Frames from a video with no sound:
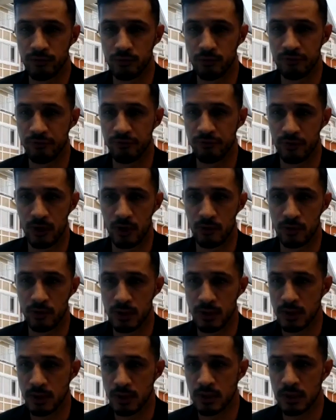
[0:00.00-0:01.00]
to a vote,
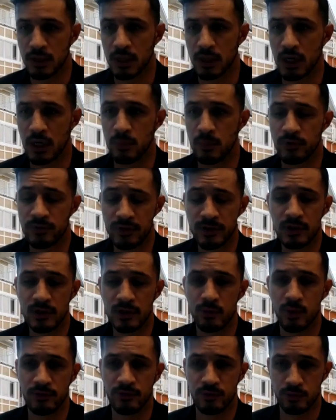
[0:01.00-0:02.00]

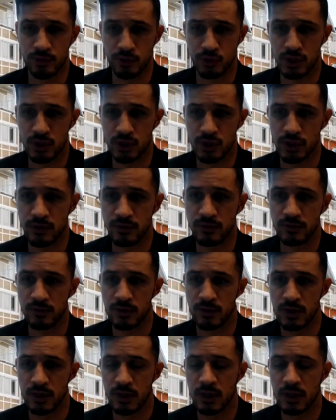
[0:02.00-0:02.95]
particularly rental restrictions.